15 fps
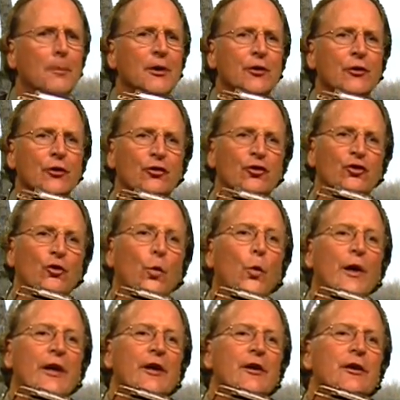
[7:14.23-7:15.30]
The
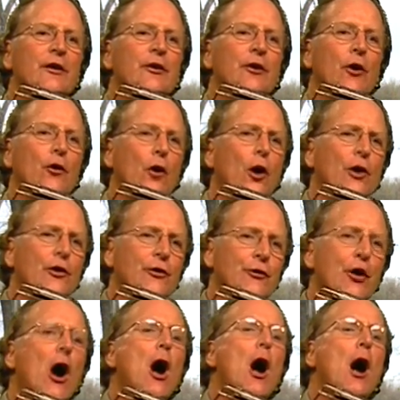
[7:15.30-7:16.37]
squid are on
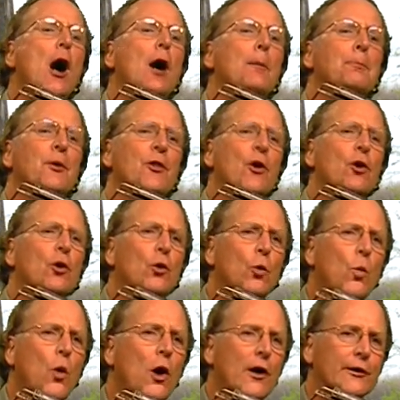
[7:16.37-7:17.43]
top of
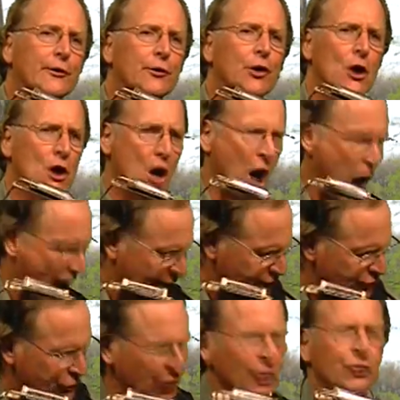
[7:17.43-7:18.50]
the water. I
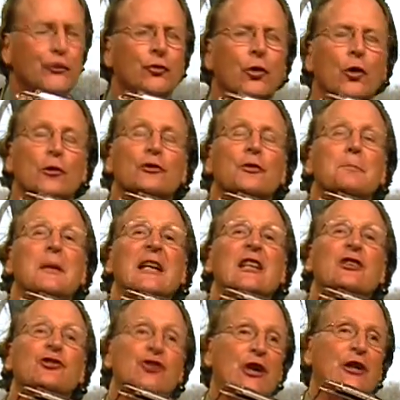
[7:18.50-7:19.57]
just hooked me
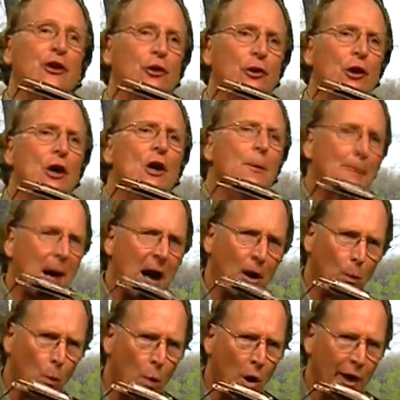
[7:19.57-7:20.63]
jigger
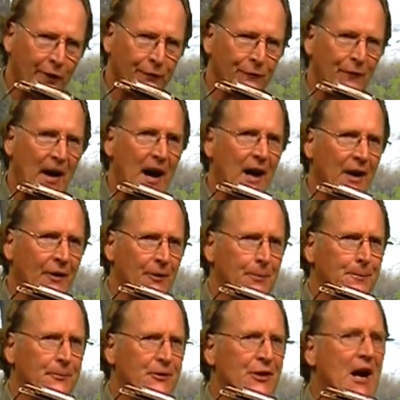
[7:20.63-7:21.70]
about one fathom
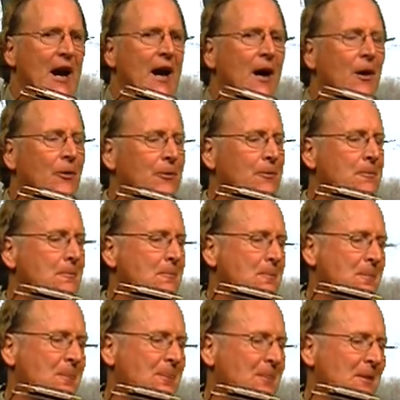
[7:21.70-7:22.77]
down,
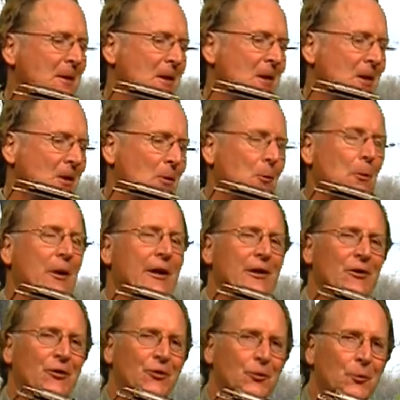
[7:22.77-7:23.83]
when
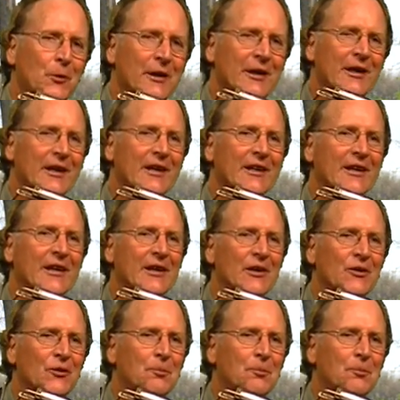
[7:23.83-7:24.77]
a squid in his